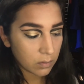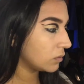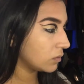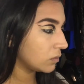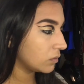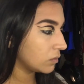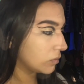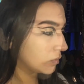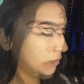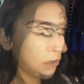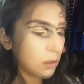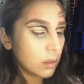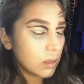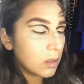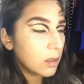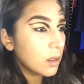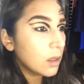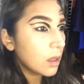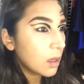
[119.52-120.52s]
I'm using
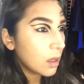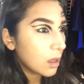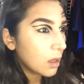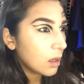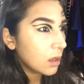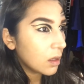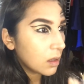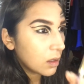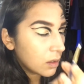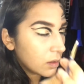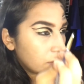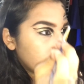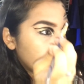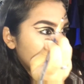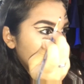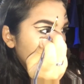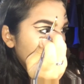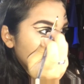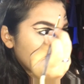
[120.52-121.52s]
black face
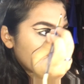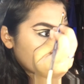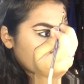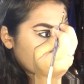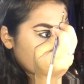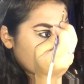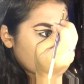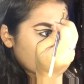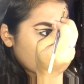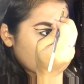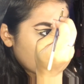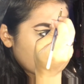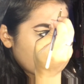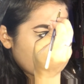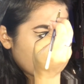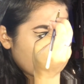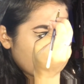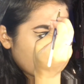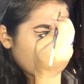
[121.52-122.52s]
paint to start
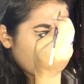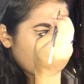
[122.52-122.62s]
drawing